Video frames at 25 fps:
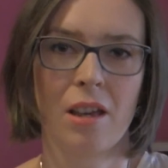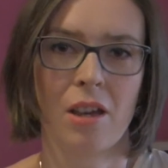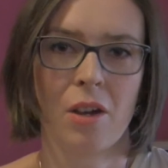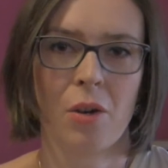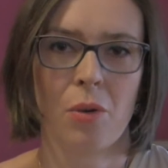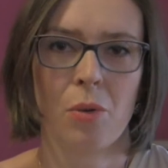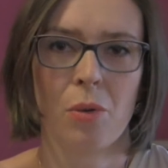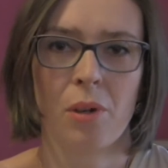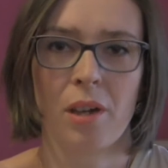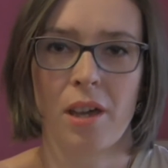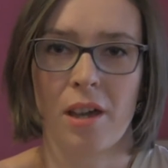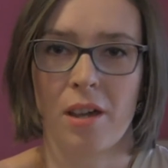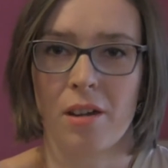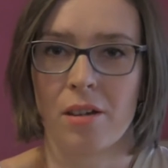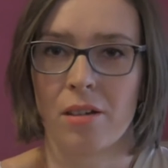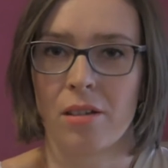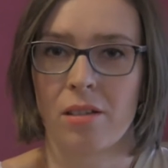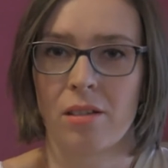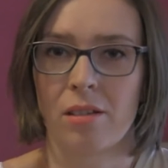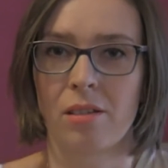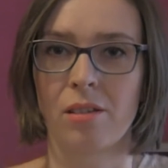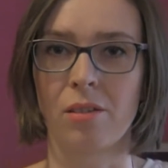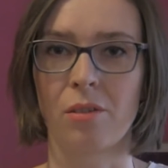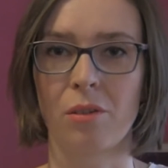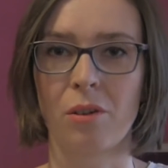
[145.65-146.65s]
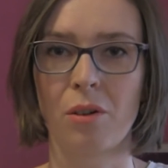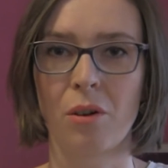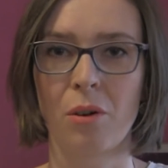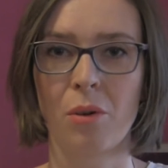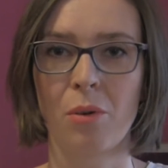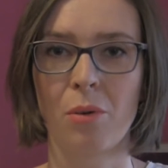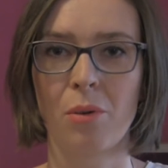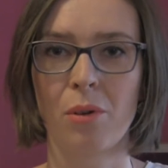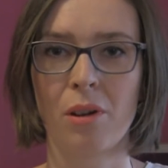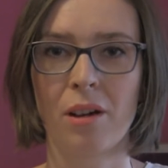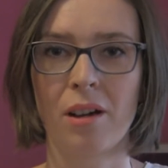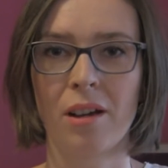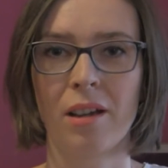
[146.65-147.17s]
who cares you
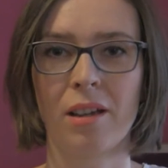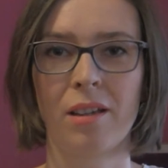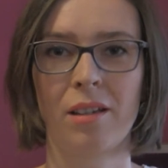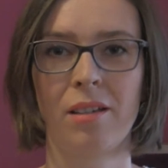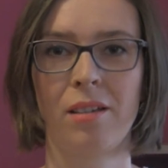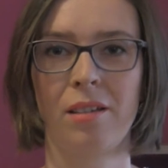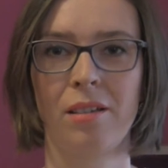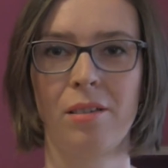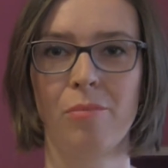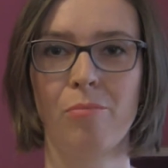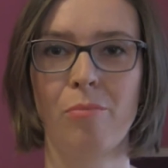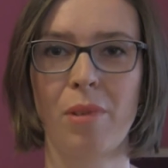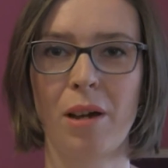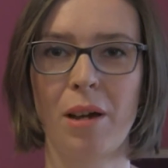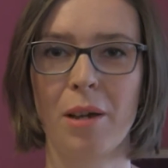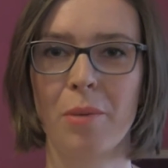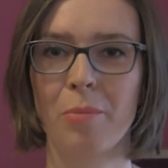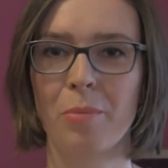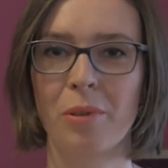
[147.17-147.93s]
know i buy